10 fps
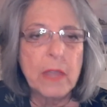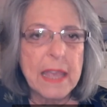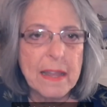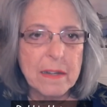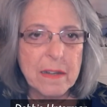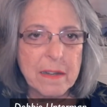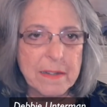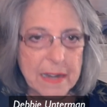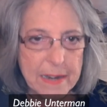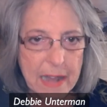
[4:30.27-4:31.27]
You can't
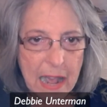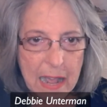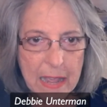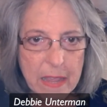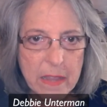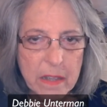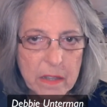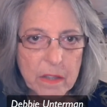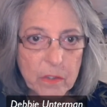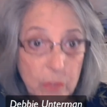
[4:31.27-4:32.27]
deny
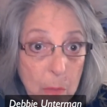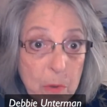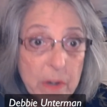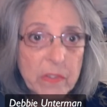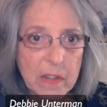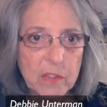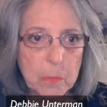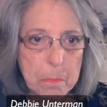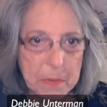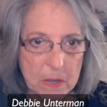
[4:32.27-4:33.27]
someone's
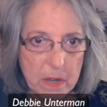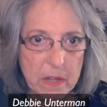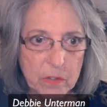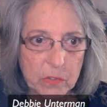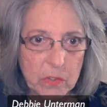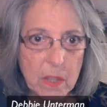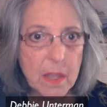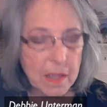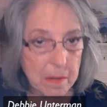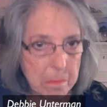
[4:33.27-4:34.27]
experience.
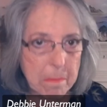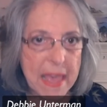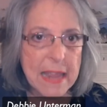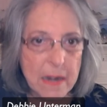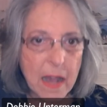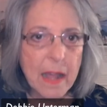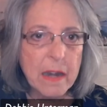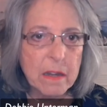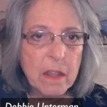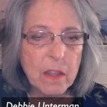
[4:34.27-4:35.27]
It may
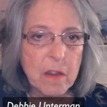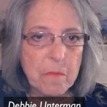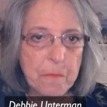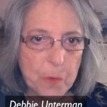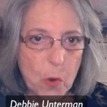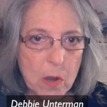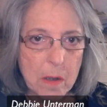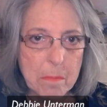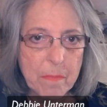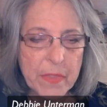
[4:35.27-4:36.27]
not
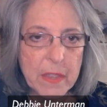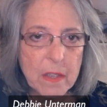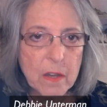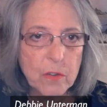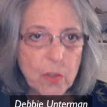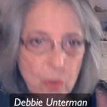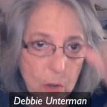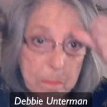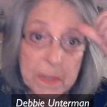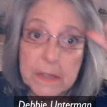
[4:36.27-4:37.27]
conform to
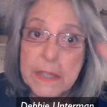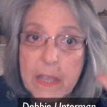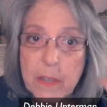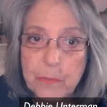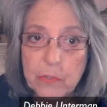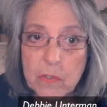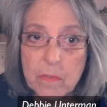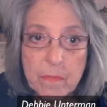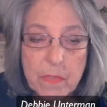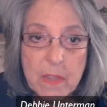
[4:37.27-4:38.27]
your beliefs,
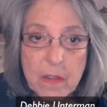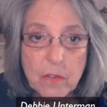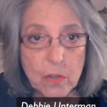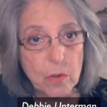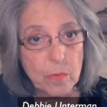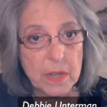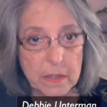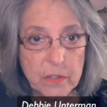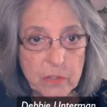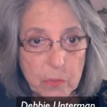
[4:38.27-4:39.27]
to your
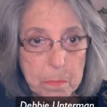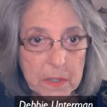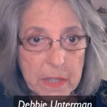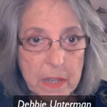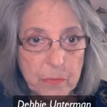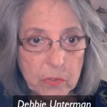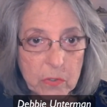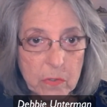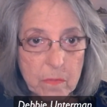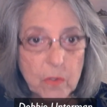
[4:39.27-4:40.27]
religious
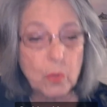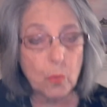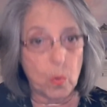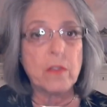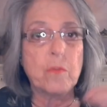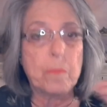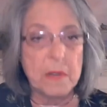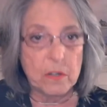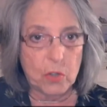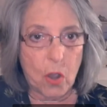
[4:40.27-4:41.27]
beliefs, to what you've
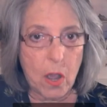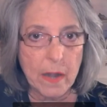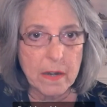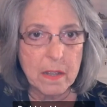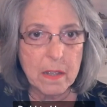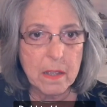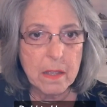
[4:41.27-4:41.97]
been taught,